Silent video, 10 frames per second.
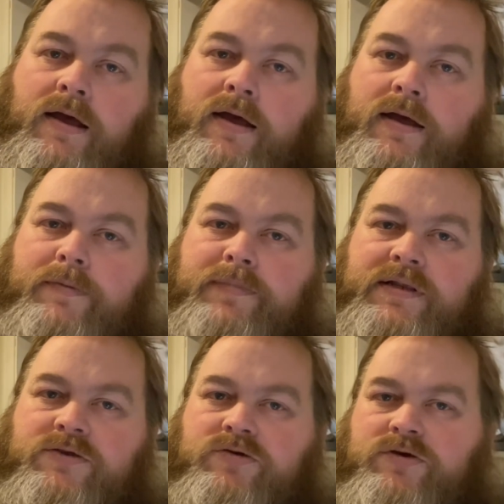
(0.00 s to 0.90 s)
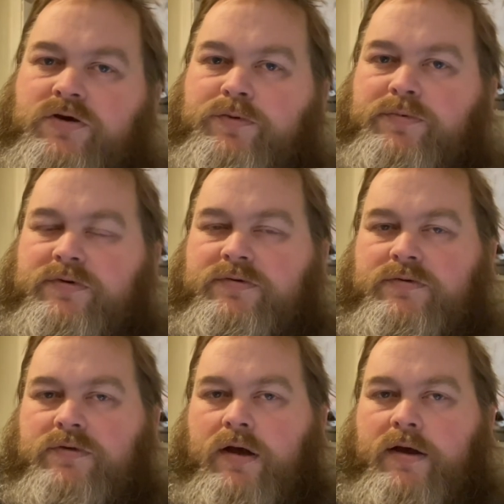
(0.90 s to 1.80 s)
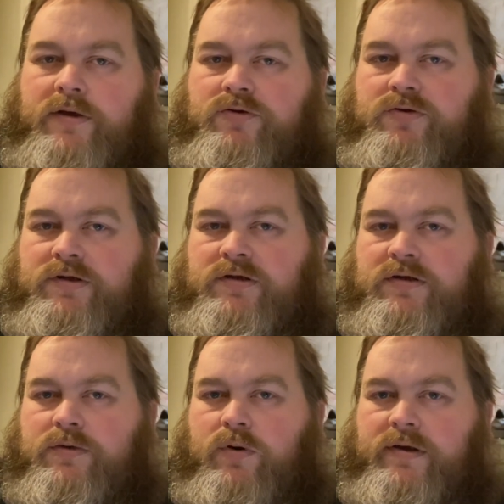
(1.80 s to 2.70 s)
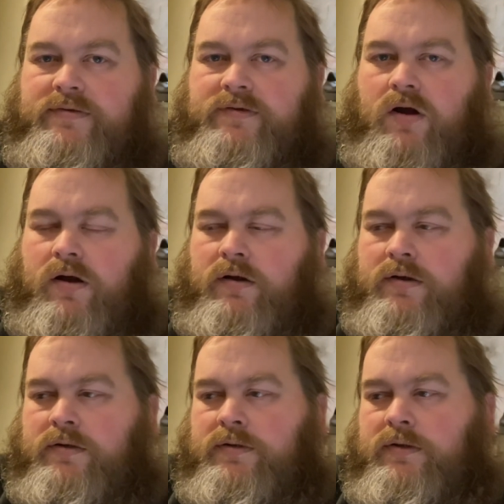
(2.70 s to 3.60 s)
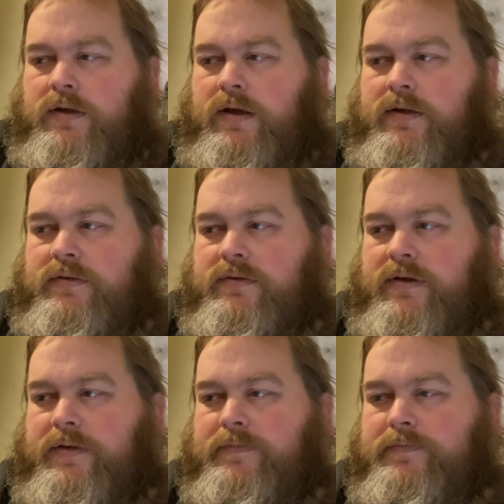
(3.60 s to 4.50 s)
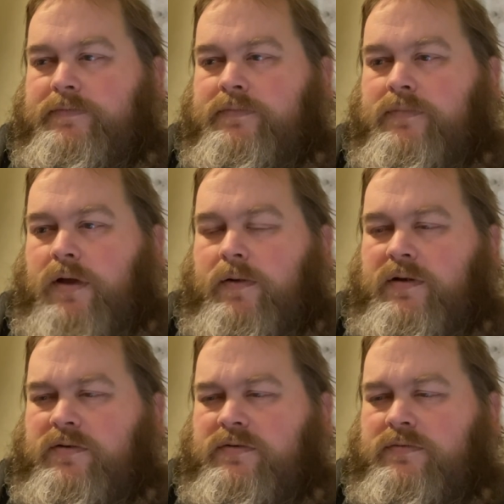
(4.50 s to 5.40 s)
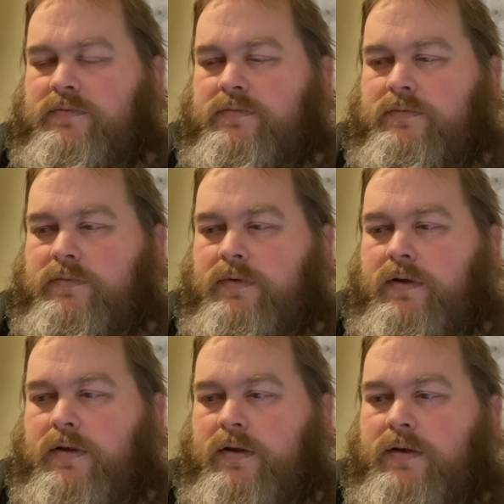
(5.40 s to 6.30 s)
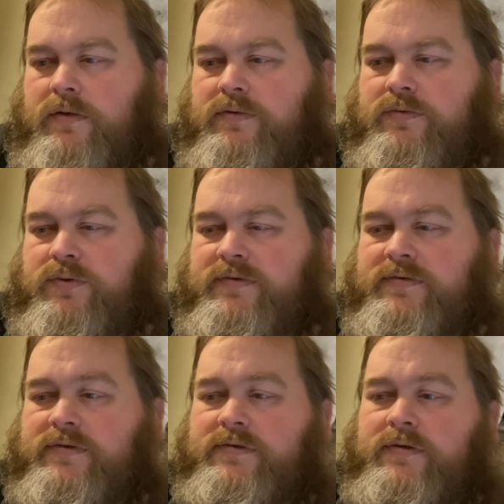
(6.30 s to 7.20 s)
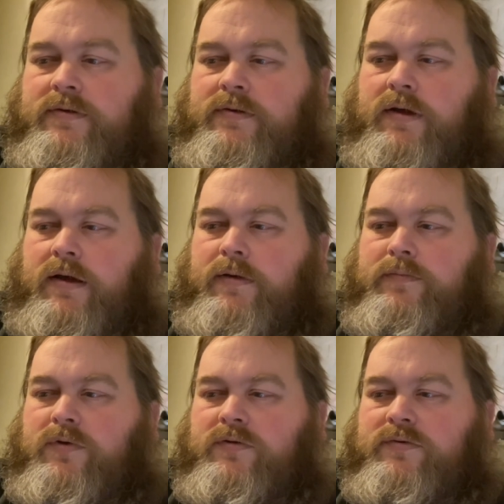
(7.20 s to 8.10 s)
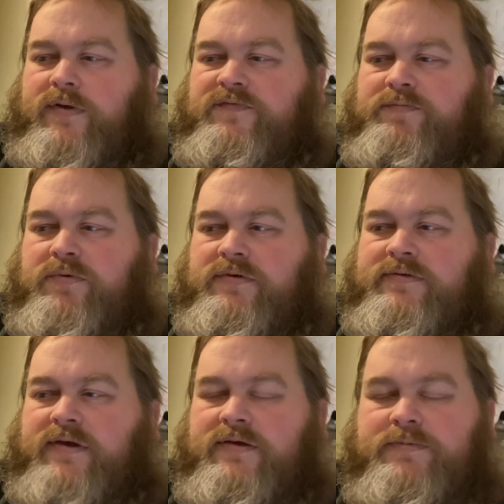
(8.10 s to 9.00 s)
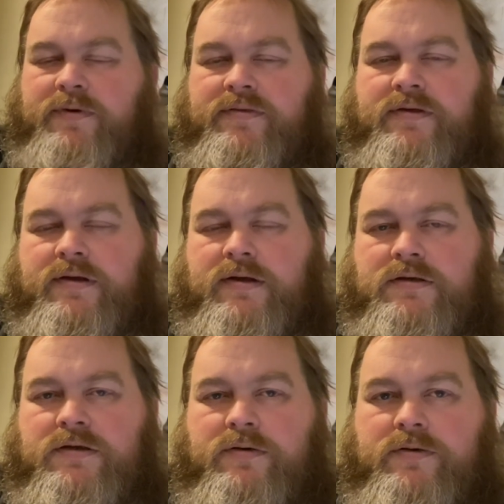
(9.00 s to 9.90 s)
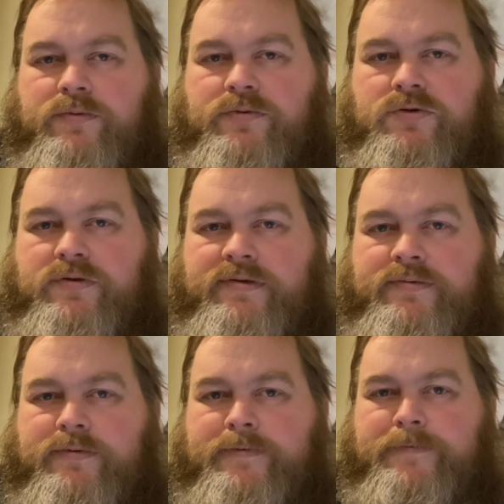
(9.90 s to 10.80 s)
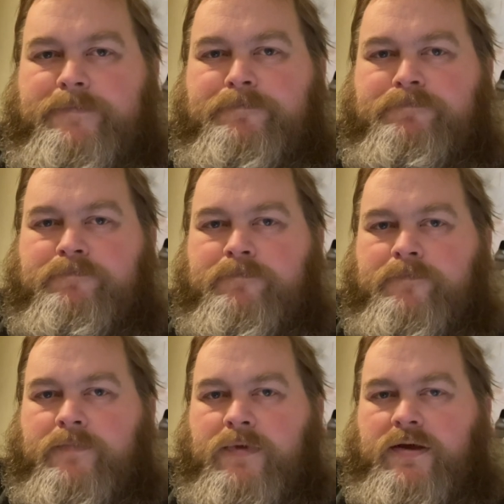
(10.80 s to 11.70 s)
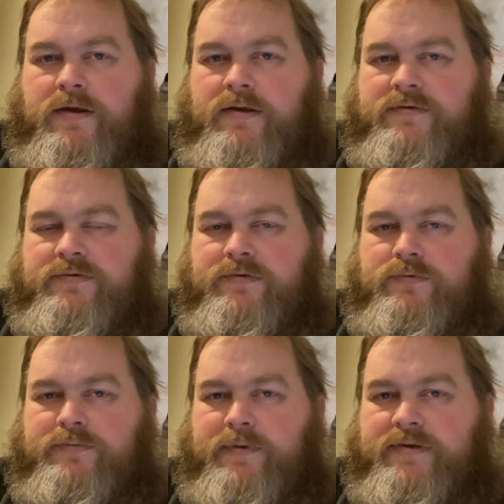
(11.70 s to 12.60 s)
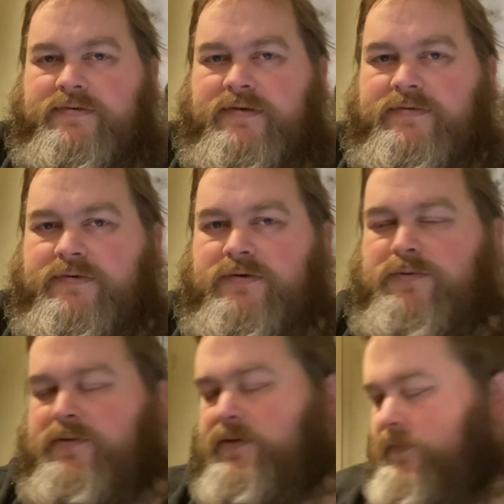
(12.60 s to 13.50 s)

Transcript: And military humour is traditionally quite dark and a little twisted, not to everybody's taste, but I think actually I'm going to enjoy this one. Kind of suits my sense of humour.